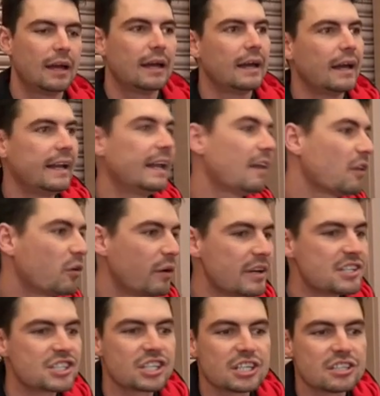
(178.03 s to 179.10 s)
Any other
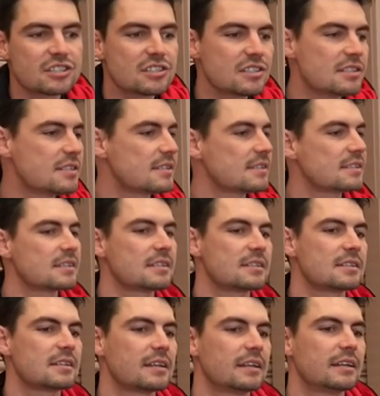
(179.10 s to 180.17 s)

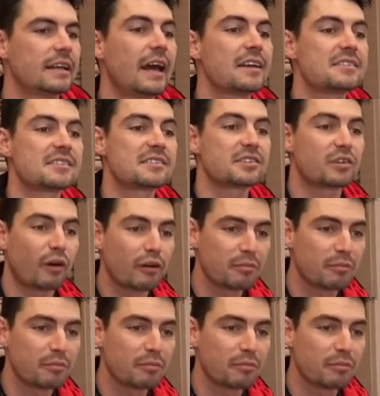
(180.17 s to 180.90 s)
questions? Yes, growth